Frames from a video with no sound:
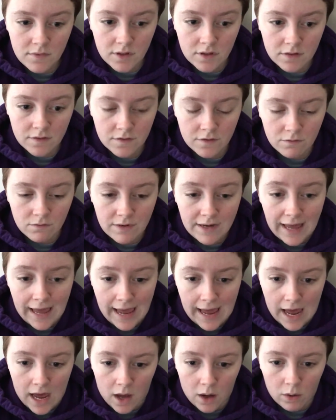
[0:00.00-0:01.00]
So
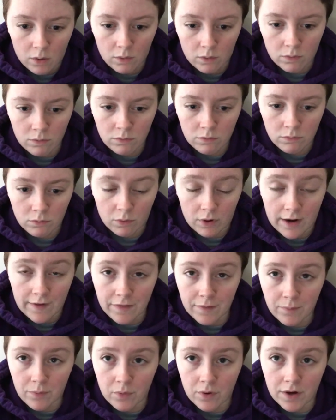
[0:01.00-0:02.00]
now we're at
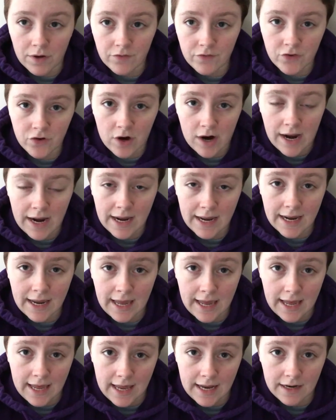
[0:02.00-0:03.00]
the point of trying
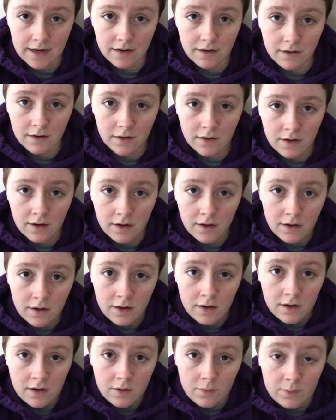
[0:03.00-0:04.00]
again.
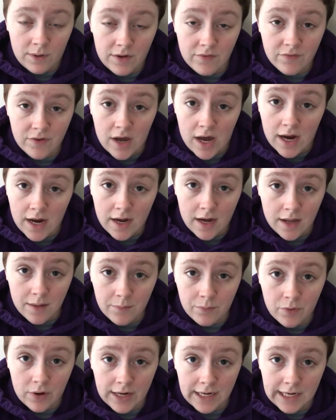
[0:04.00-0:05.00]
We have not gotten
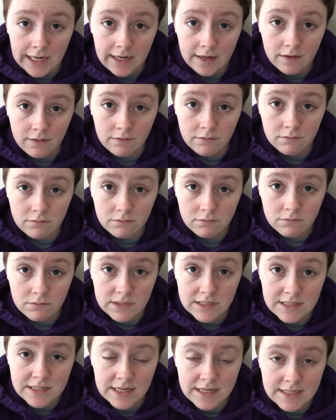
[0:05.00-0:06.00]
pregnant
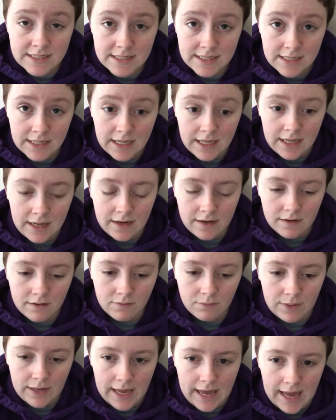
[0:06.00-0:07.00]
since
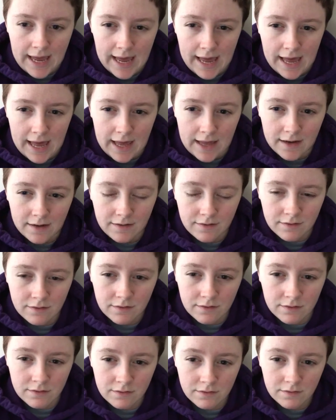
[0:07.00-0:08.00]
then. We had
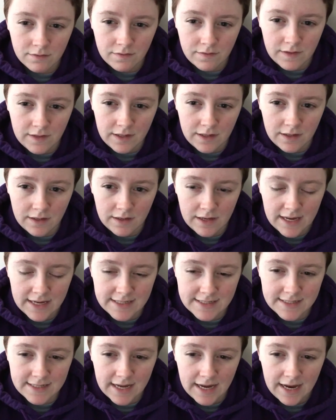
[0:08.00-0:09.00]
the
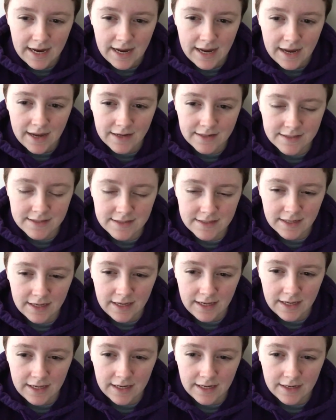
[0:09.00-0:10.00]
SIS
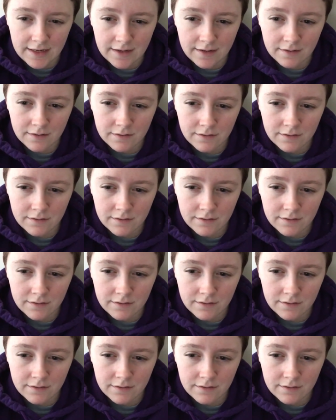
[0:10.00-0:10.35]
in